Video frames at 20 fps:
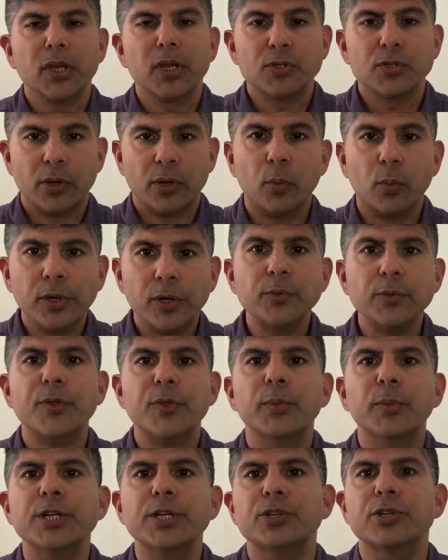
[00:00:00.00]
So I worked with
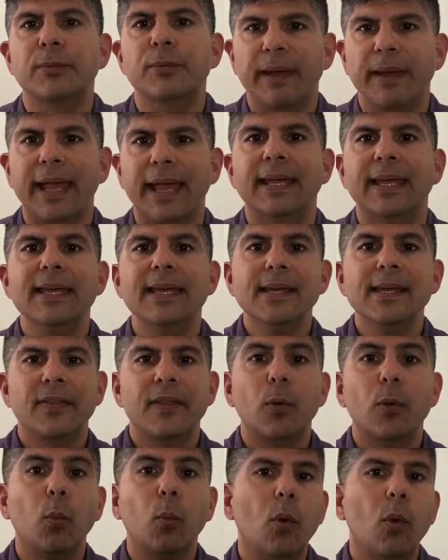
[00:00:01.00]
a regional bank
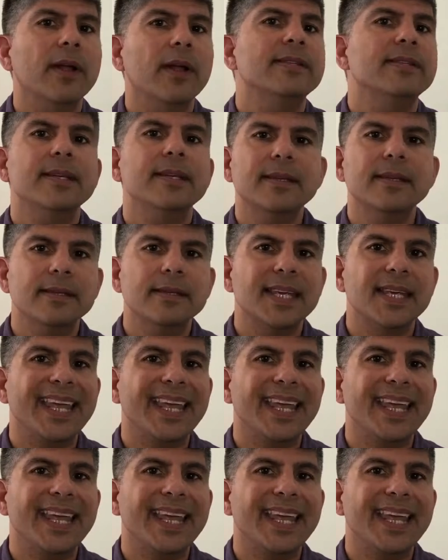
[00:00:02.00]
that wanted